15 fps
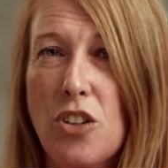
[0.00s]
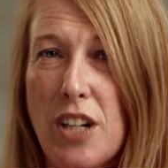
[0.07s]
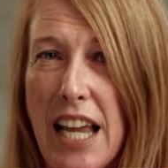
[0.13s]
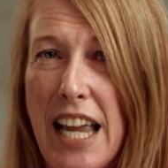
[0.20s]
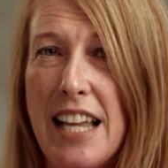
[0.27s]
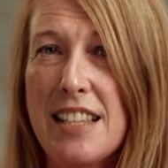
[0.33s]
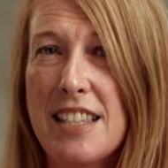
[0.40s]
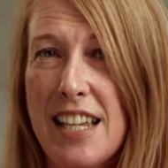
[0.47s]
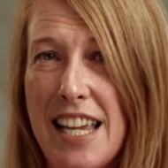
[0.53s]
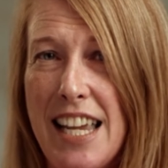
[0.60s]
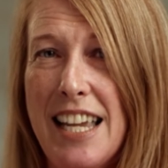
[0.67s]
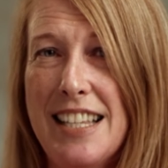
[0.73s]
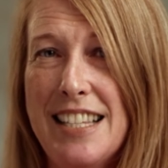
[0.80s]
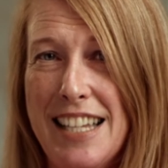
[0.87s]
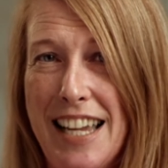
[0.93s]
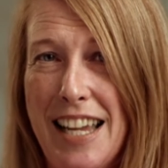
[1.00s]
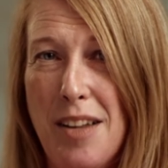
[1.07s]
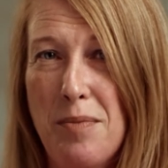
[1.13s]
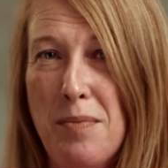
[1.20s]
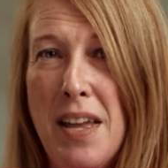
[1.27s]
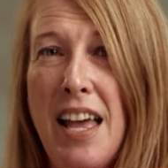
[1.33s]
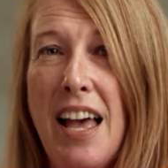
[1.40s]
cancer care team
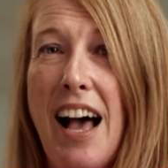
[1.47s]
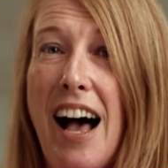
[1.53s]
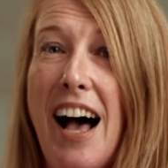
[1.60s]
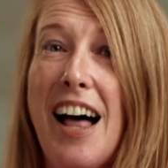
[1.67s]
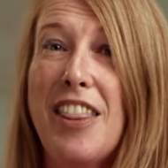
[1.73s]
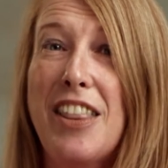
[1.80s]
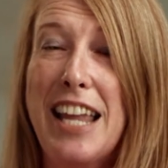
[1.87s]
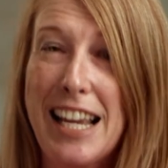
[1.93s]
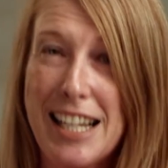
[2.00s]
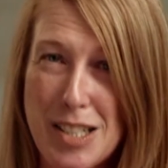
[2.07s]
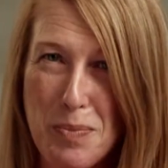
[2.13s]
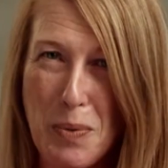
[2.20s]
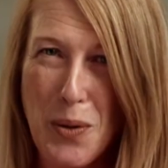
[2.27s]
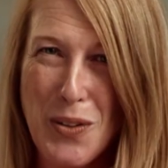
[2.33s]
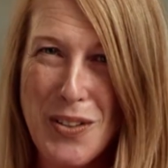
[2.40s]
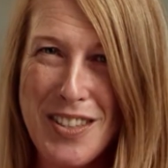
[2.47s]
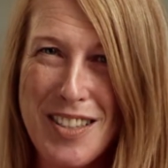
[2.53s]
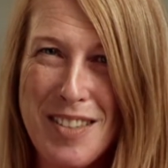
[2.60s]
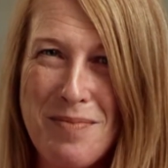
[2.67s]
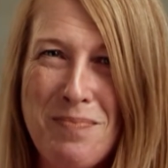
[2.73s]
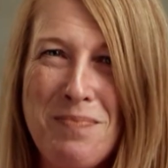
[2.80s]
are the experts.